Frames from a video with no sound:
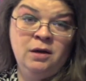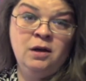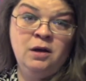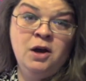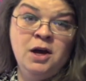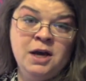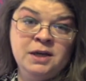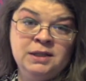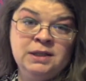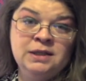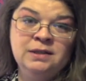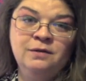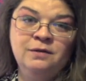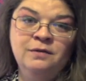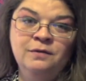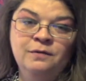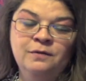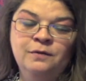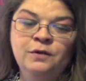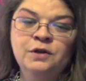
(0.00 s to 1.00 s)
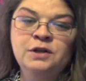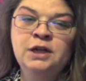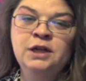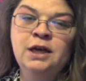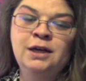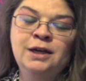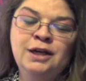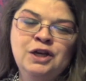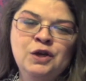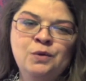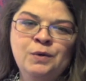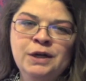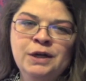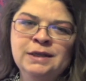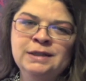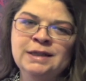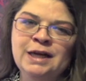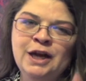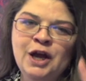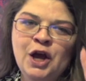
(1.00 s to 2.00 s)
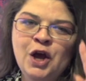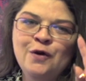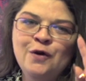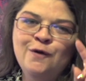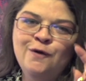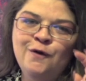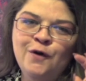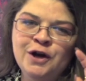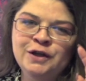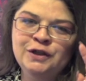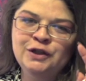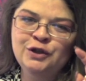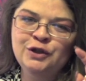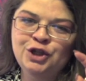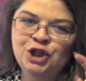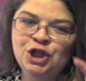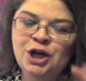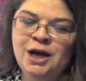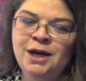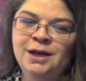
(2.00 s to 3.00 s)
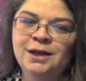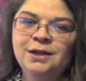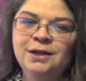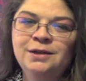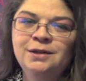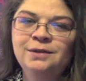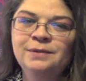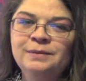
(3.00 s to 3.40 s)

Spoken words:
us for taking you in as a foster child.